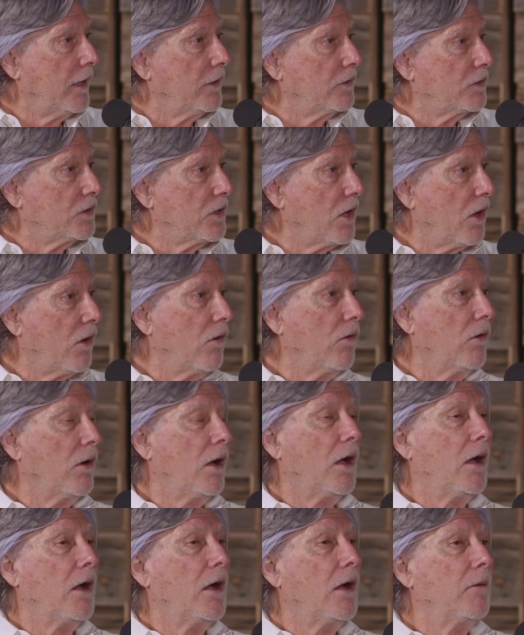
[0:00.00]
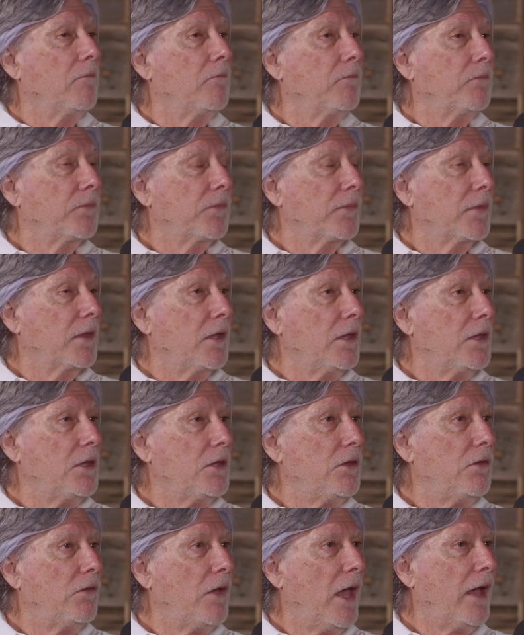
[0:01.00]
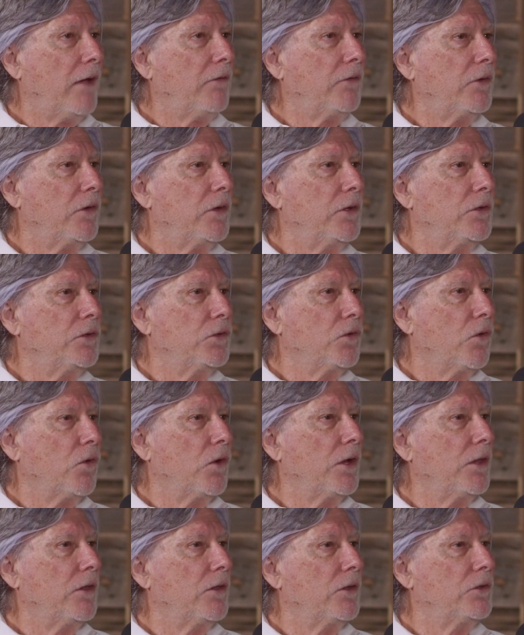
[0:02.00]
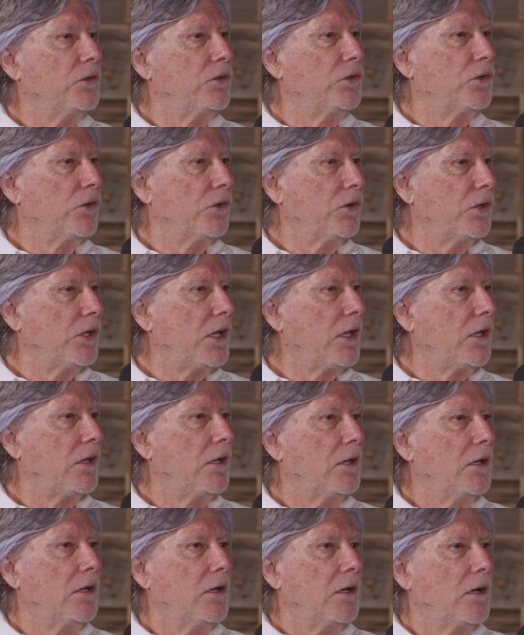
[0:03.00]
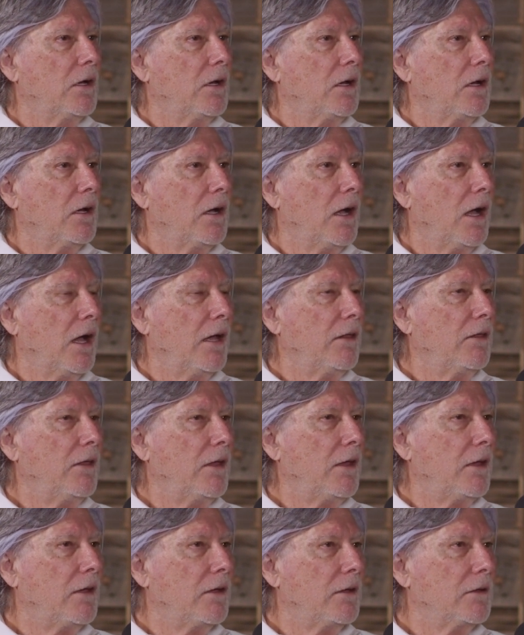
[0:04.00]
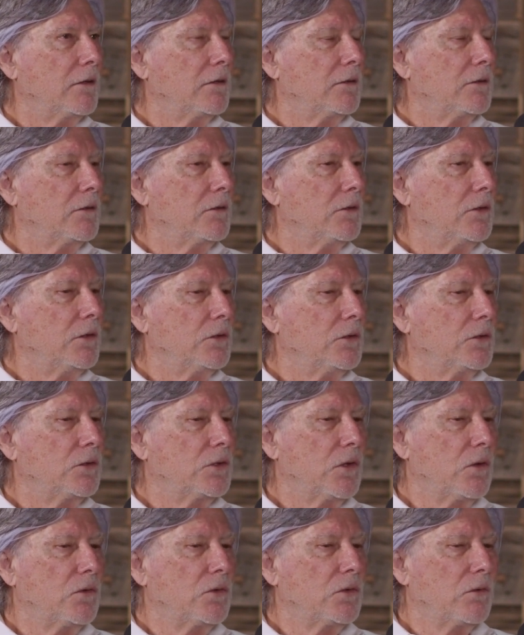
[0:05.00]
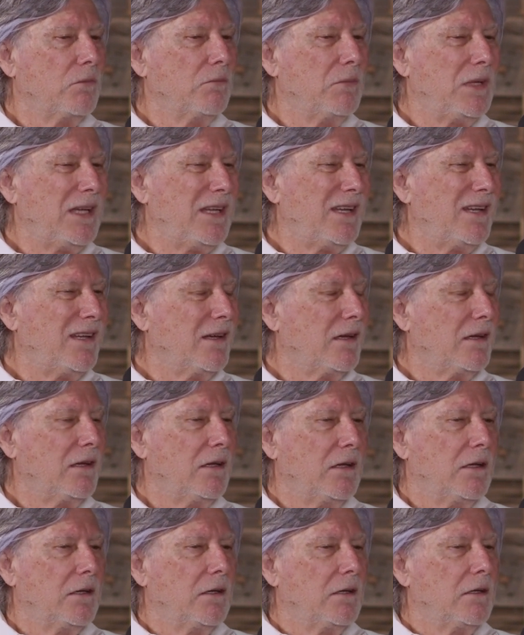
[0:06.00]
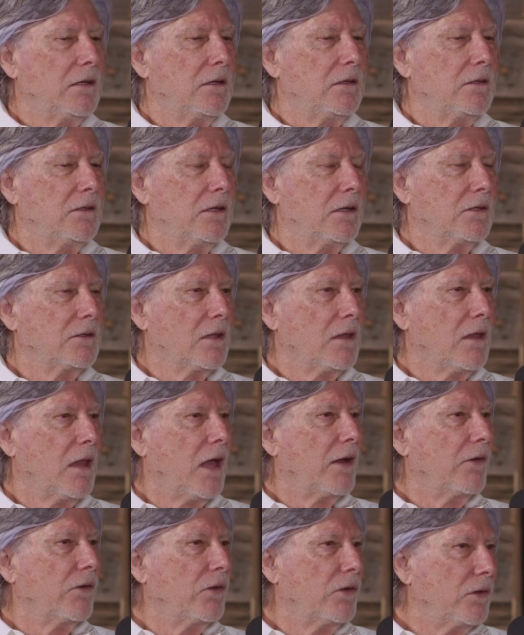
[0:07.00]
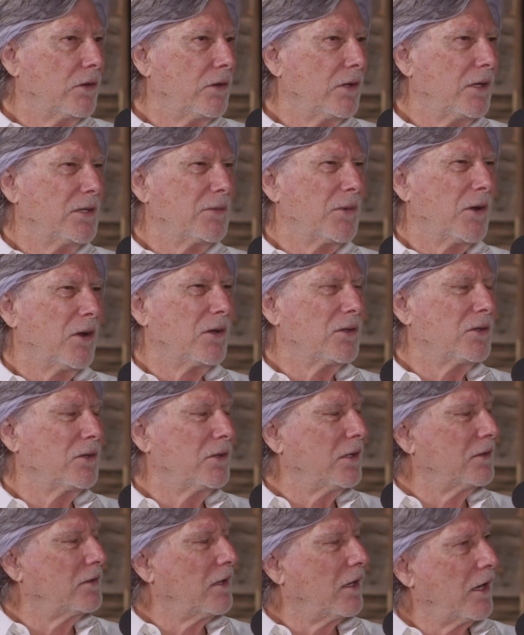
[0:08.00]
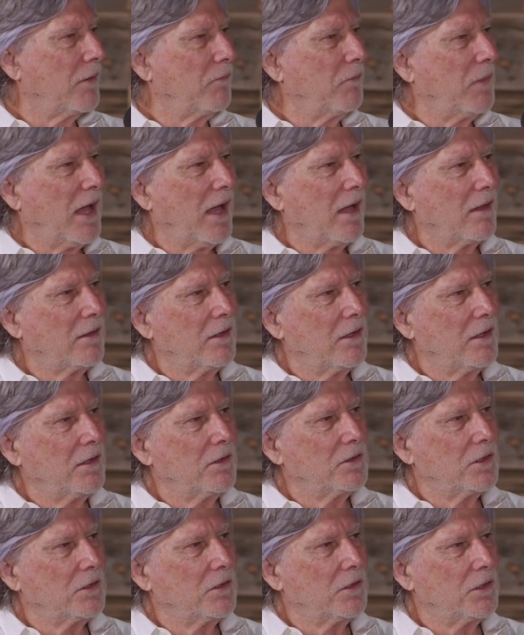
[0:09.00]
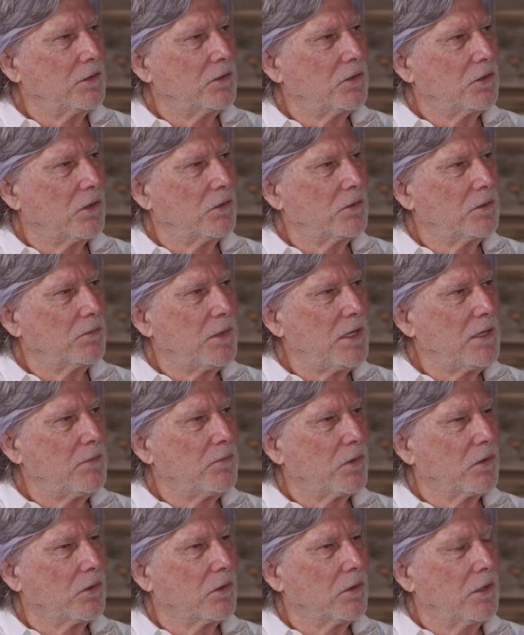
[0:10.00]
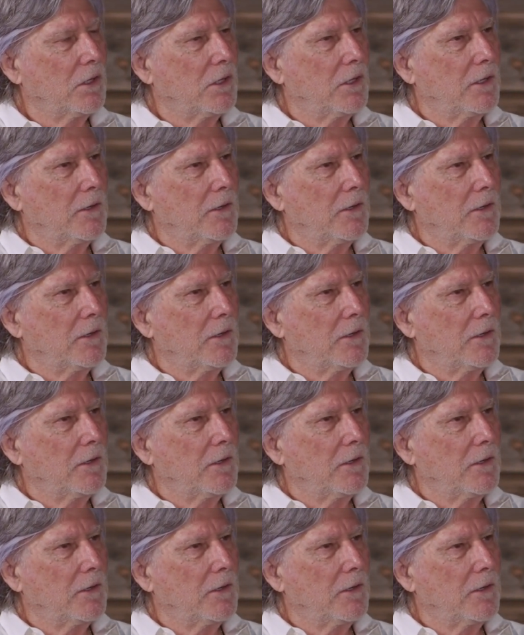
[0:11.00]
and so you have to enjoy the journey. I think social media does a lot of good things, but also does a lot of bad things. It shows people,